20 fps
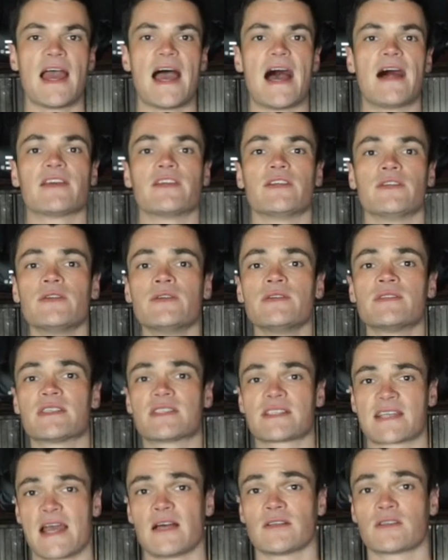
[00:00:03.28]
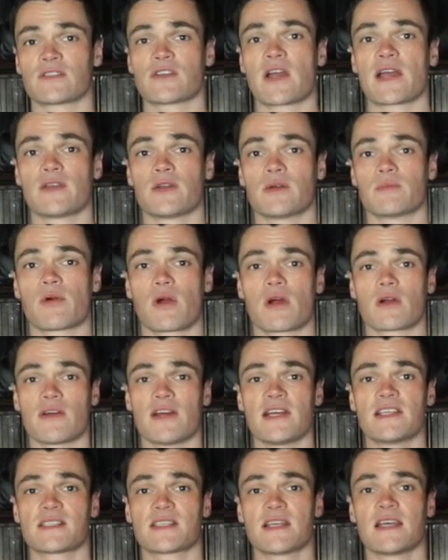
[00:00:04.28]
how to use the scale to track your
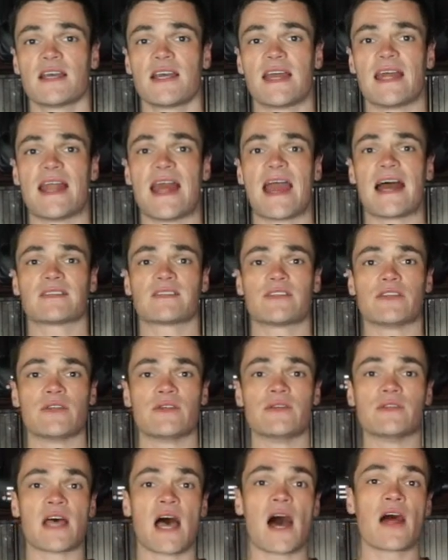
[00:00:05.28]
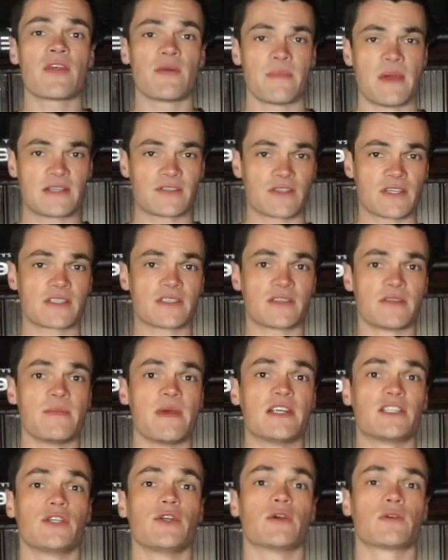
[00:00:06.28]
progress, and how to use other metrics to
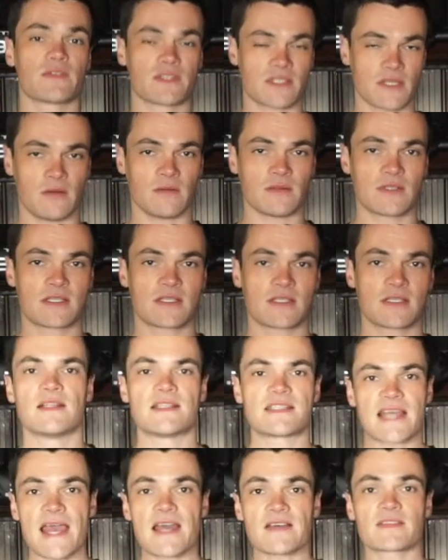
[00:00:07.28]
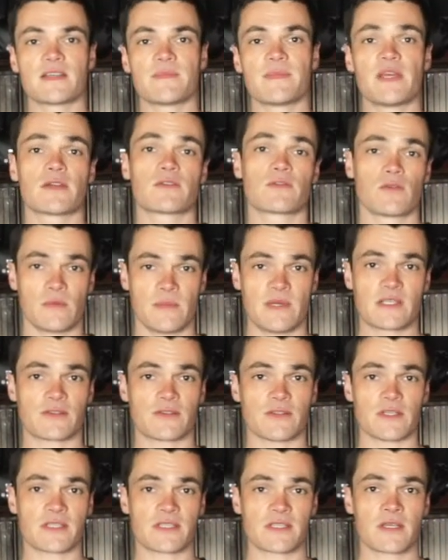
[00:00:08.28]
measure your results. The scales can be a cruel
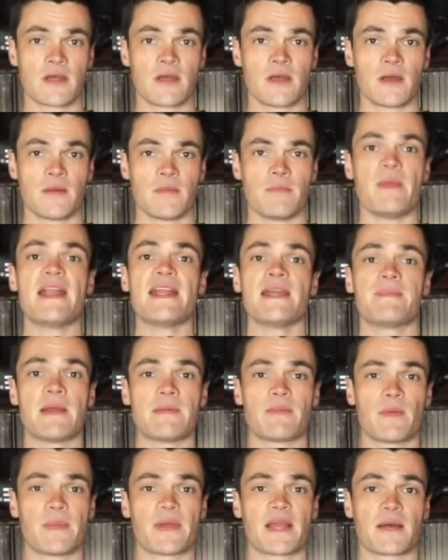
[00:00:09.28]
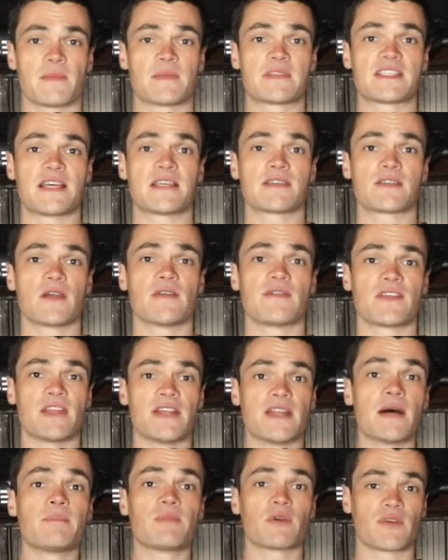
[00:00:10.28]
mistress. Many people become obsessed over the
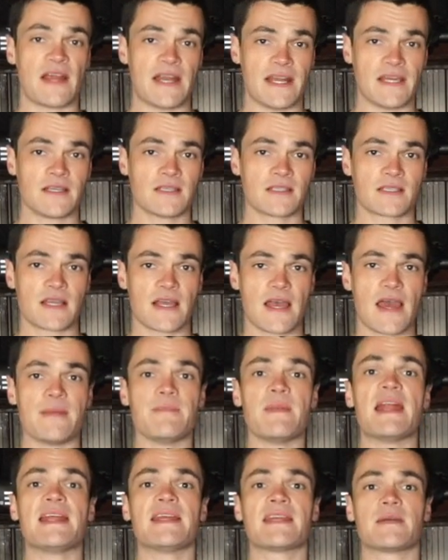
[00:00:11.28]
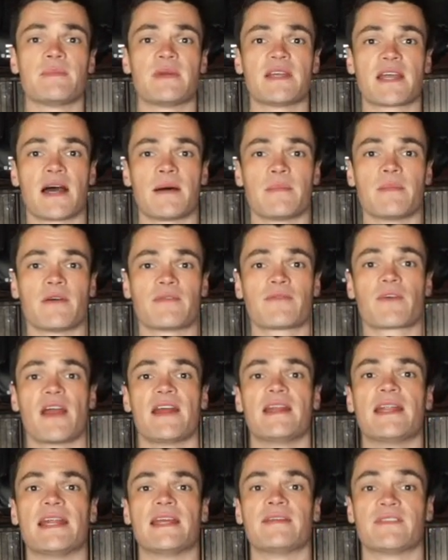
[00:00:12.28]
number readings, and many can become
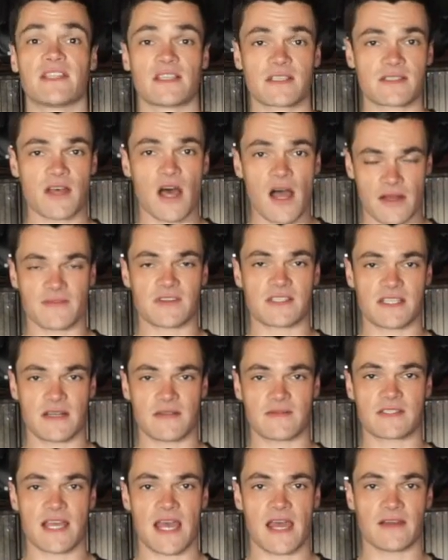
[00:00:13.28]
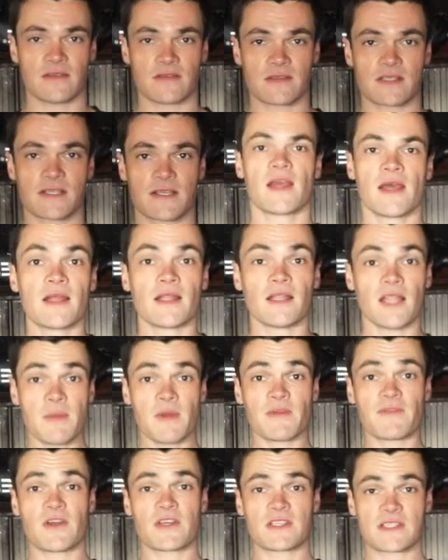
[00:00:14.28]
afraid at even the sight of a set of scales. Let
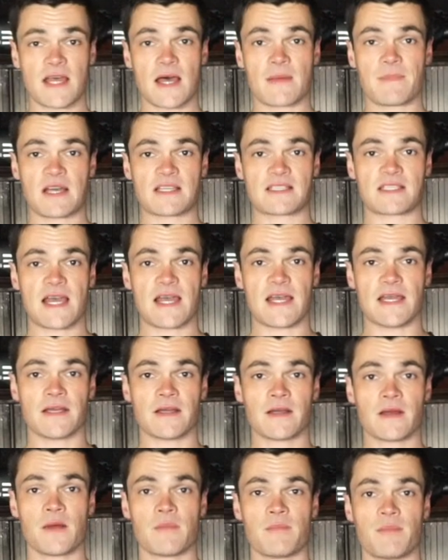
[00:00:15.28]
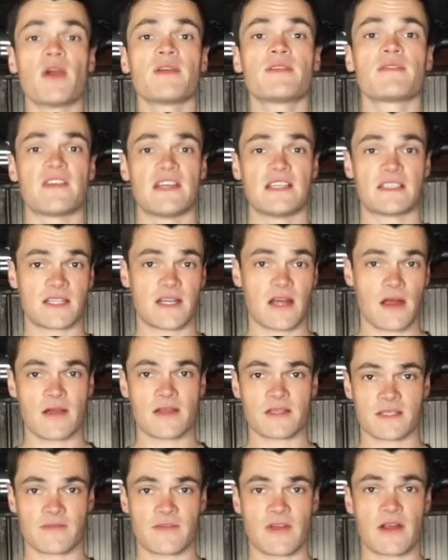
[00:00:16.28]
me first start by saying, both of these
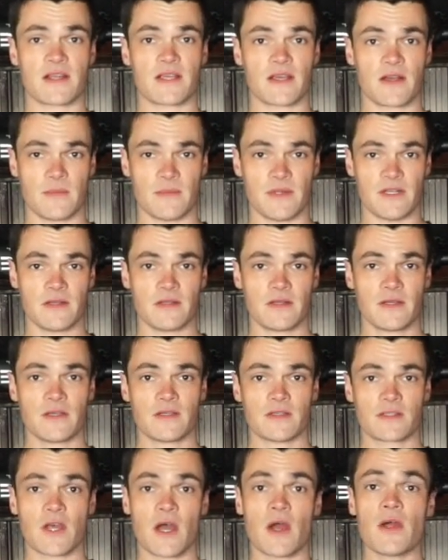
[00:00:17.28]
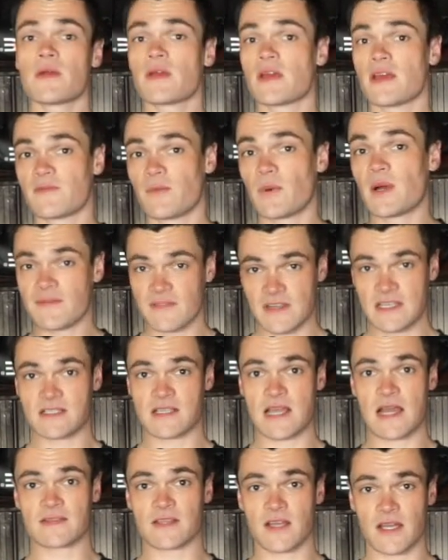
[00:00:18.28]
scenarios are very common. So, if one of these
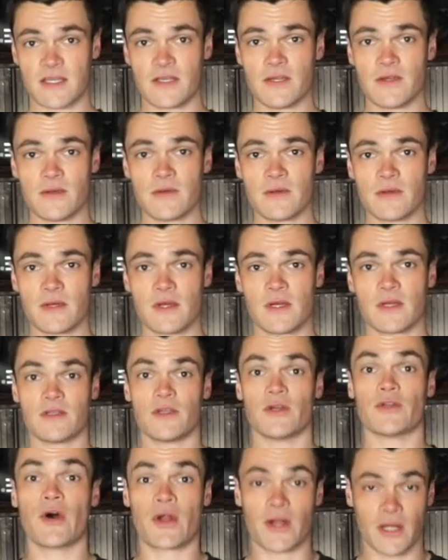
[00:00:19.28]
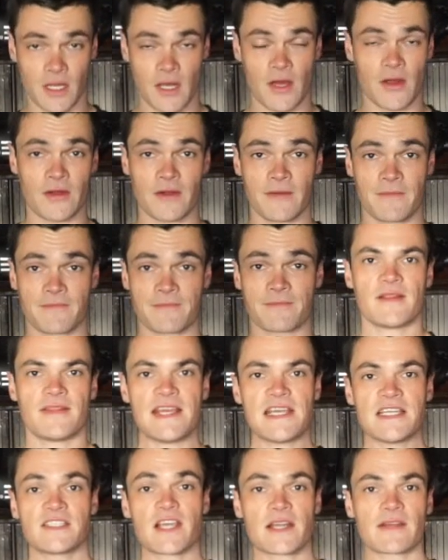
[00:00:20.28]
sounds like you, you're not alone.
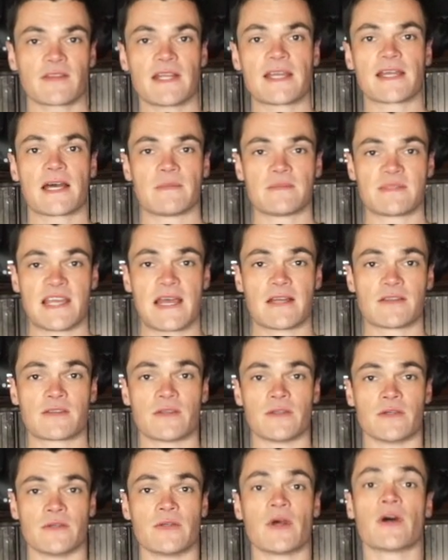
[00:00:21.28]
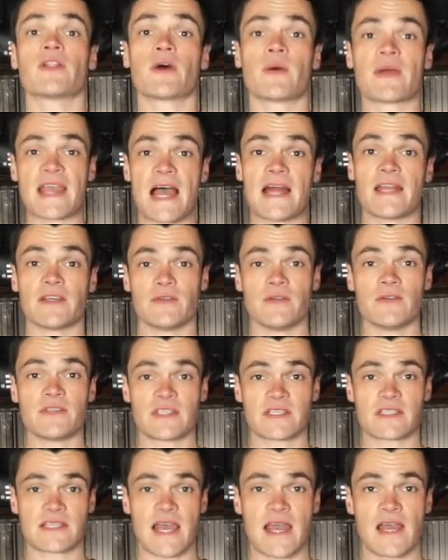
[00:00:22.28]
These generally come down to not knowing how to use
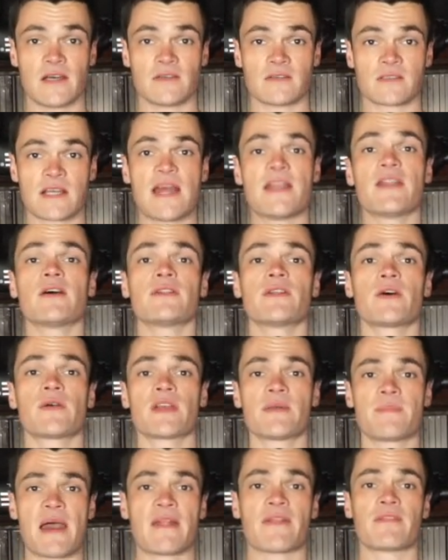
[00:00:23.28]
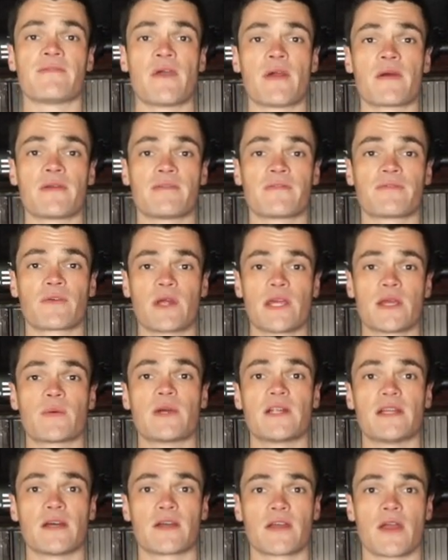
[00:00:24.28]
the scales and not knowing about the very
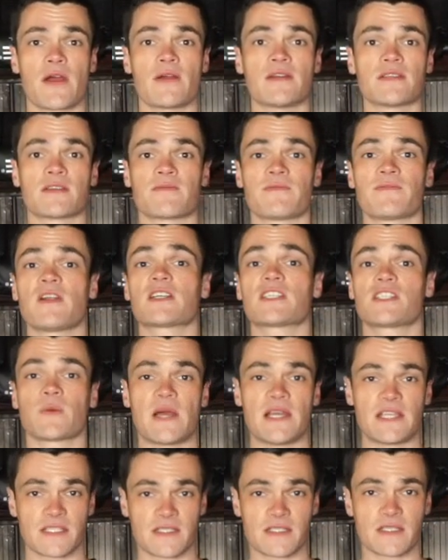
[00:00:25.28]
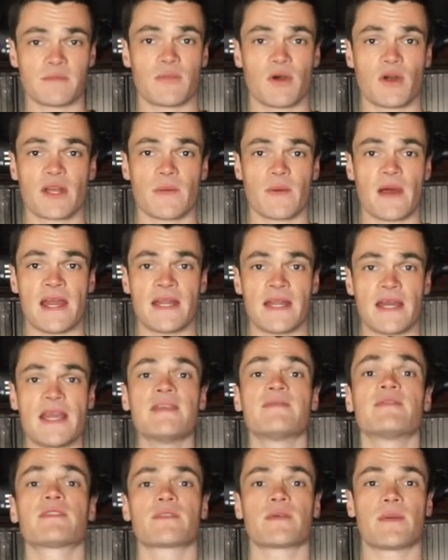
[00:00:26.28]
frequent occurrence of fluctuations in body weight
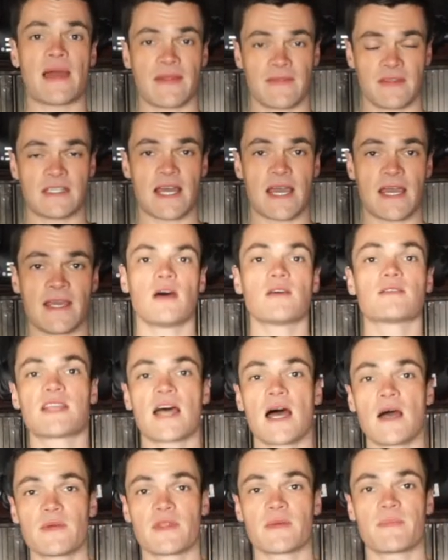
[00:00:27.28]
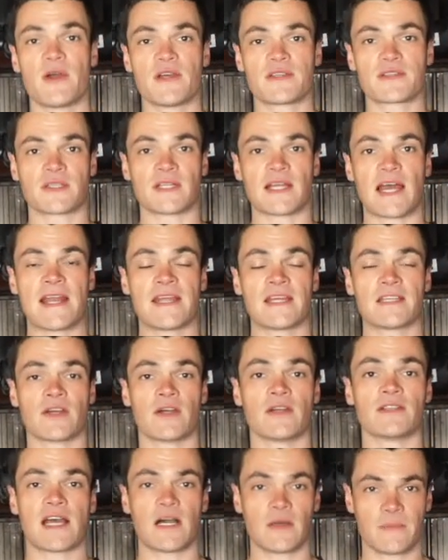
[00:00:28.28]
even throughout the day. I'll start with a personal
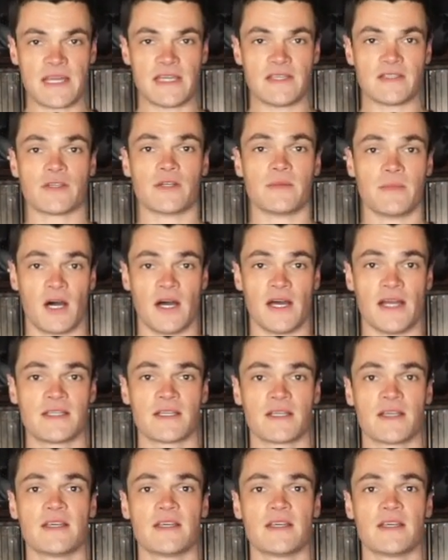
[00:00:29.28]
anecdote to help ease your mind,